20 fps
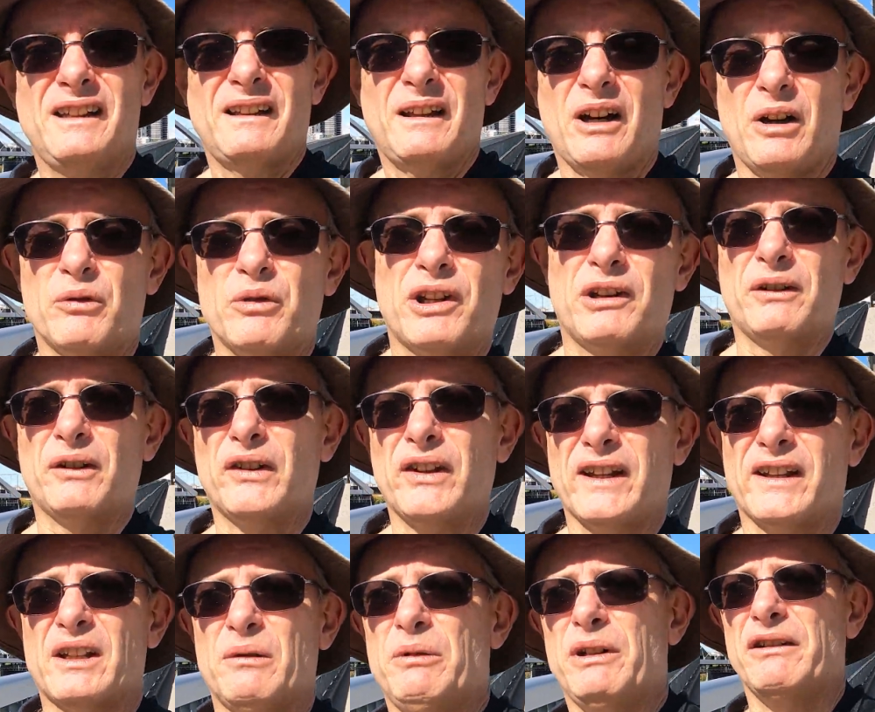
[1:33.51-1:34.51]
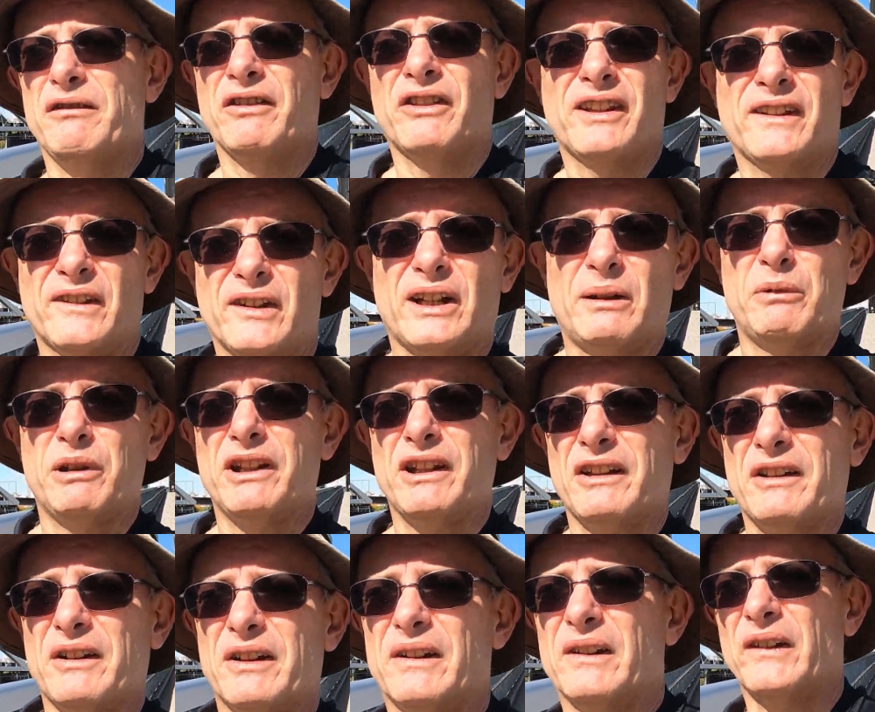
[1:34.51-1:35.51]
I'll know exactly where everything's going to be
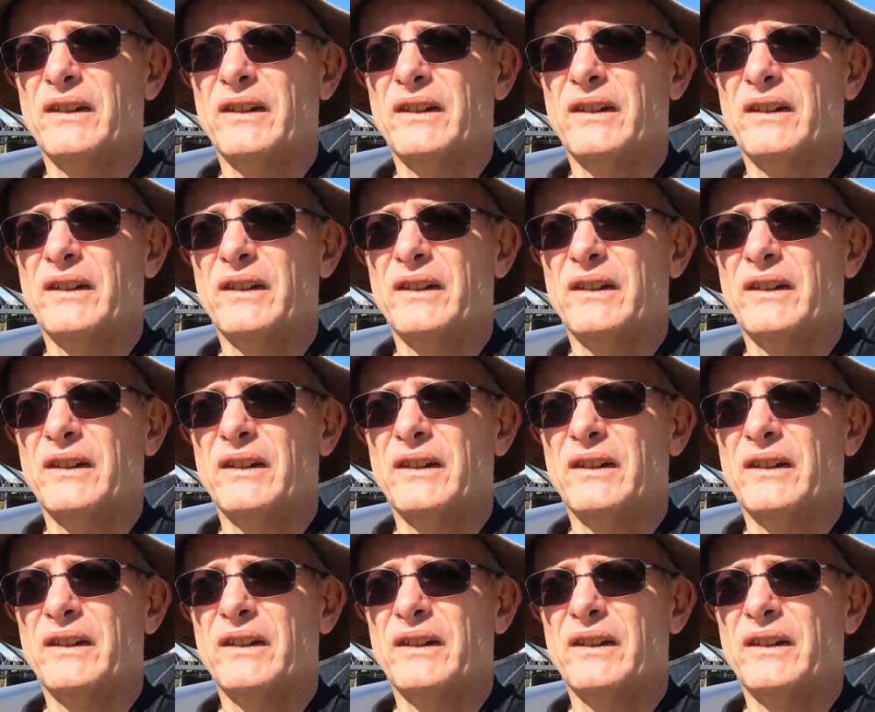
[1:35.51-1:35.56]
going.